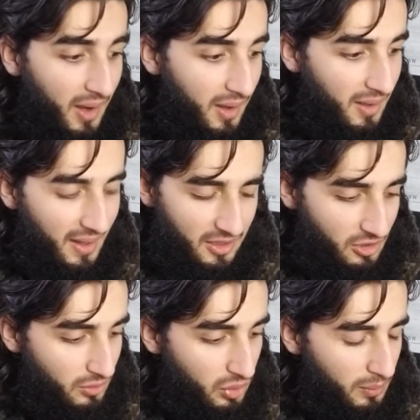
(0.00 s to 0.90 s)
It has an
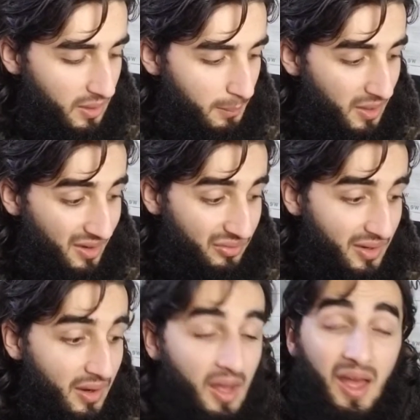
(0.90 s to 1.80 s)
aluminum
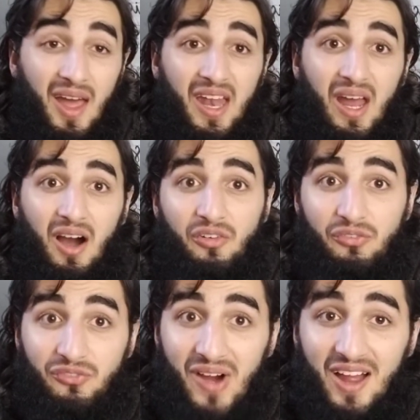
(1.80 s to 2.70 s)
cover and a
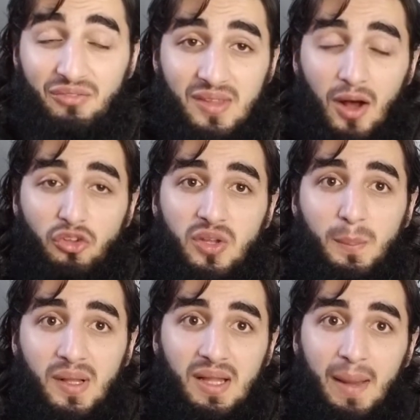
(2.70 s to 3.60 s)

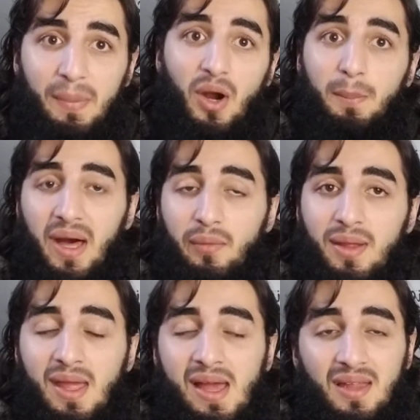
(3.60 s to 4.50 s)
5,000 milliamp hour
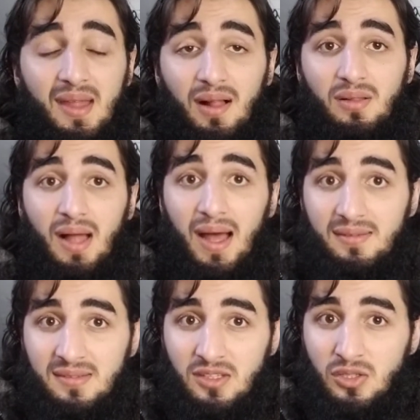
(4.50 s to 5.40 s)
battery that
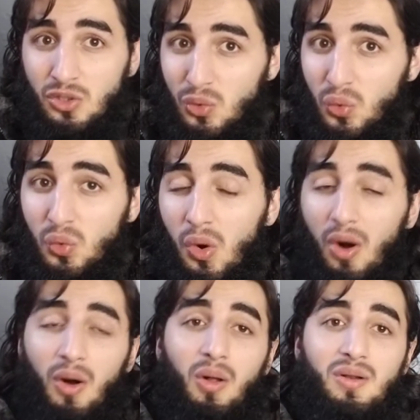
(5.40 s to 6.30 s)
lasts you
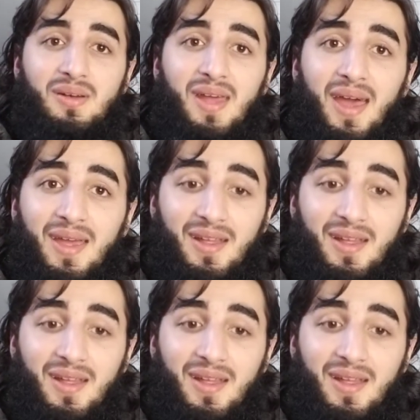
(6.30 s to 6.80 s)
all day.